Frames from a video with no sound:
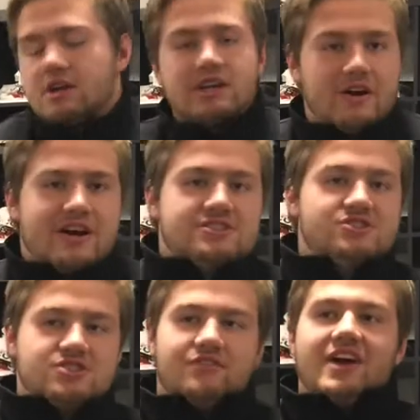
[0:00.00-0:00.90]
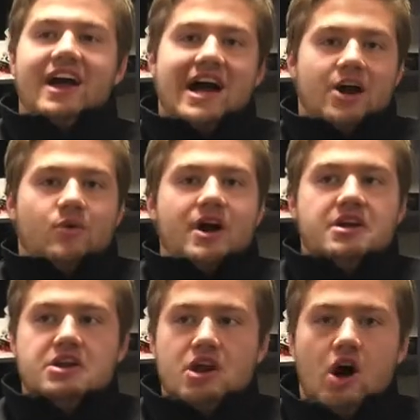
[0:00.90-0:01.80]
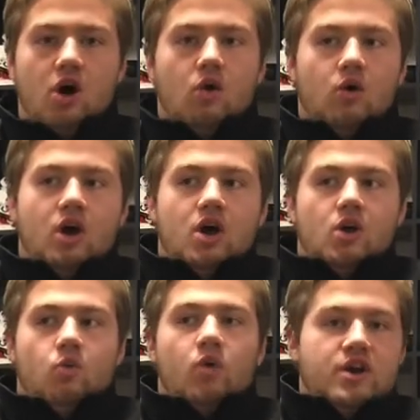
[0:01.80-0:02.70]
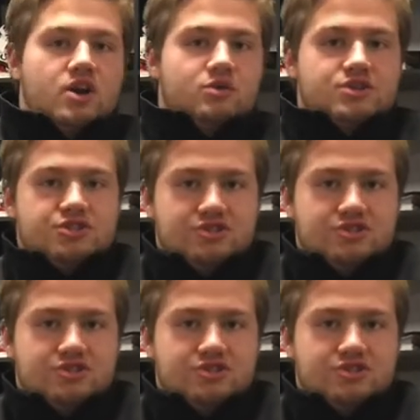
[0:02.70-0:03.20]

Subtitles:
now you're asking yourself, how do I know what note is